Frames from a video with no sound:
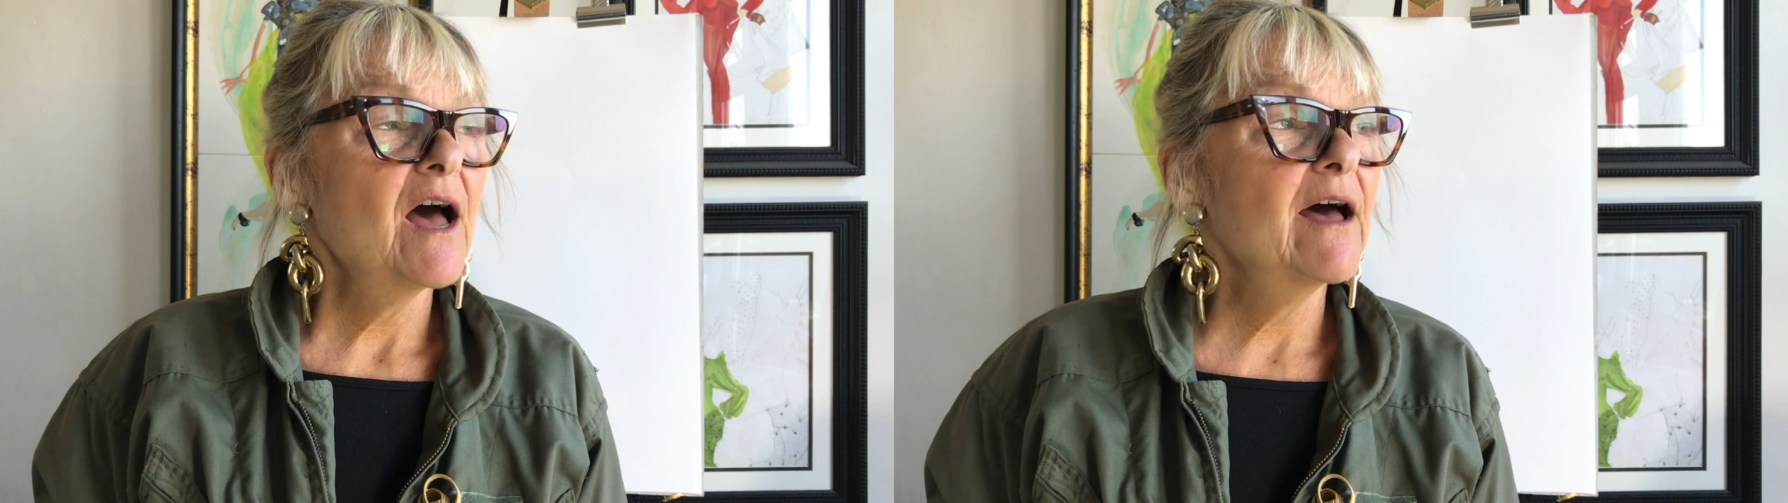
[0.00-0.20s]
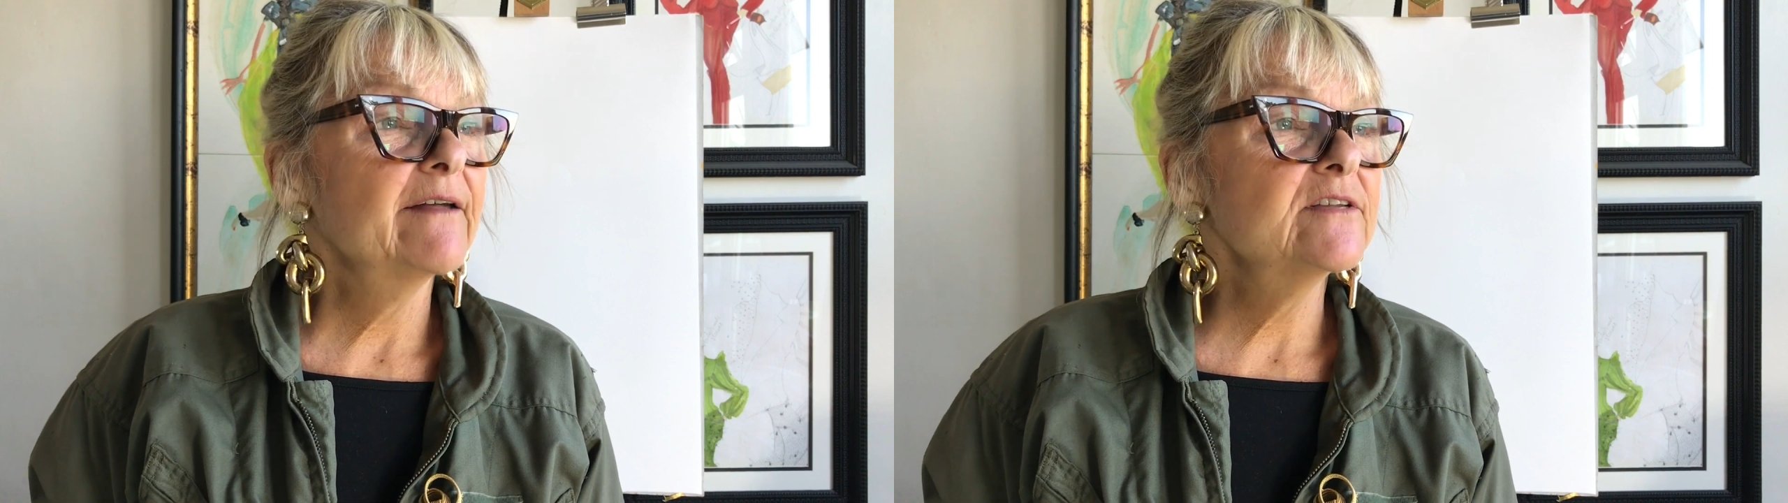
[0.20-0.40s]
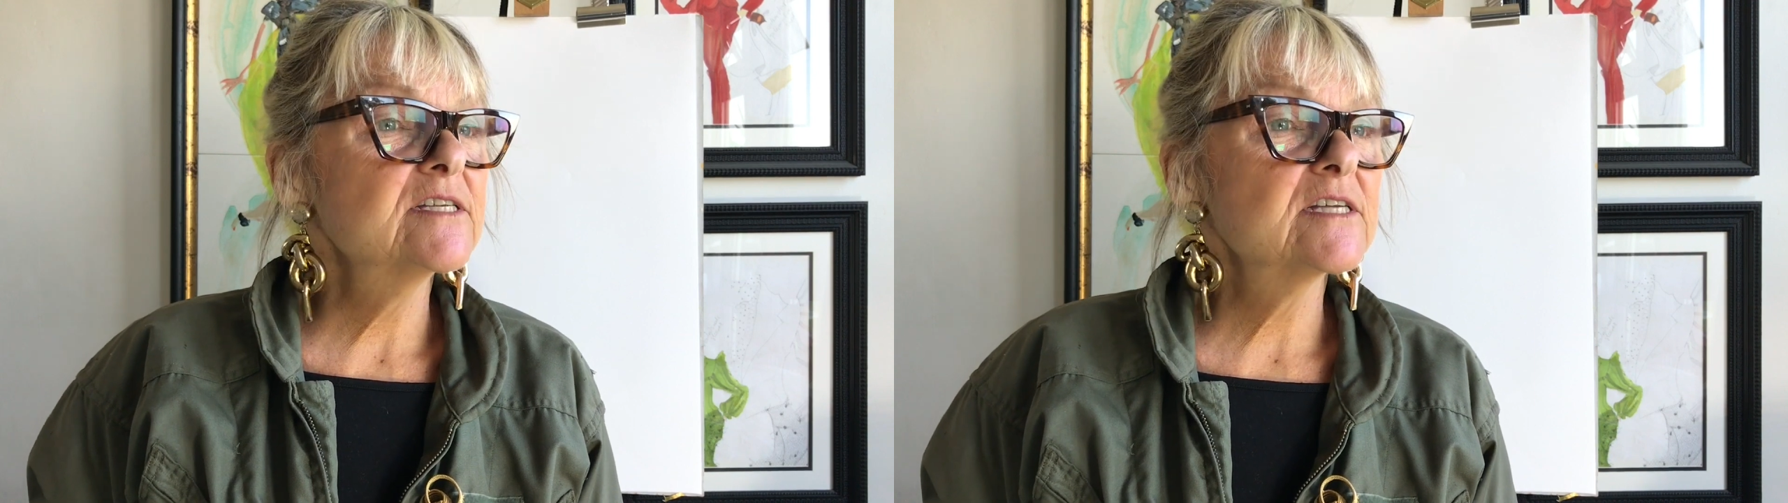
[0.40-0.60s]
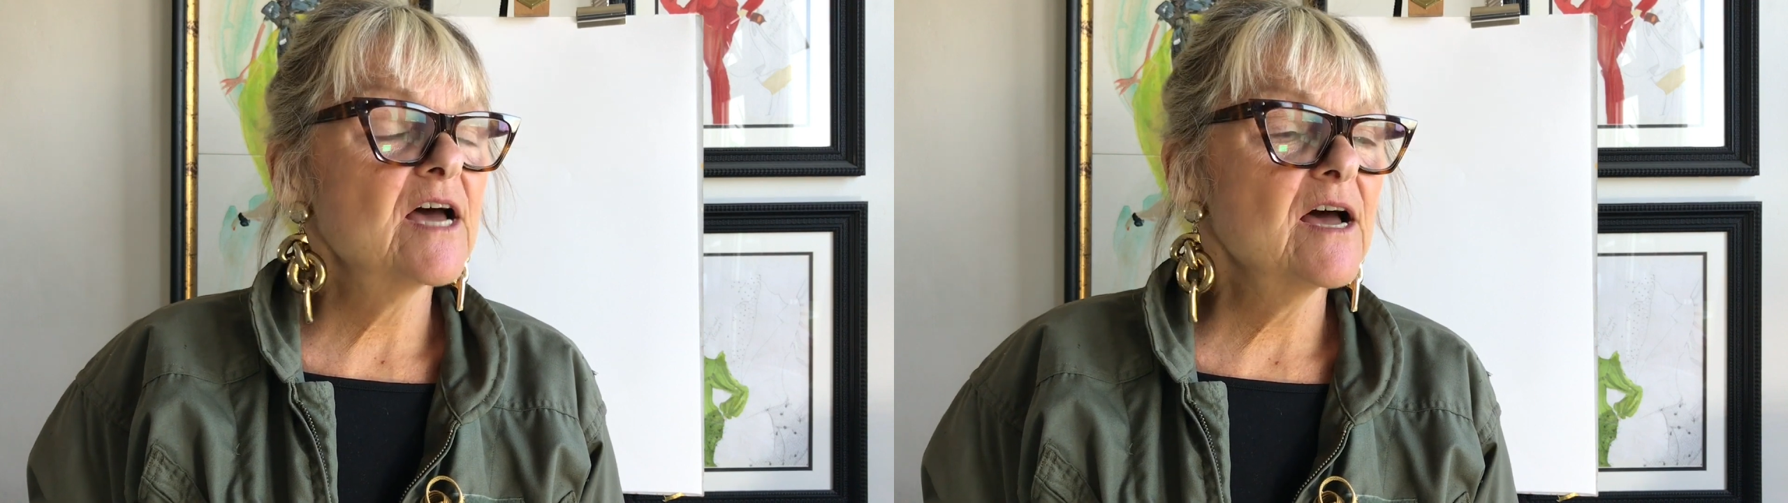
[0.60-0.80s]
and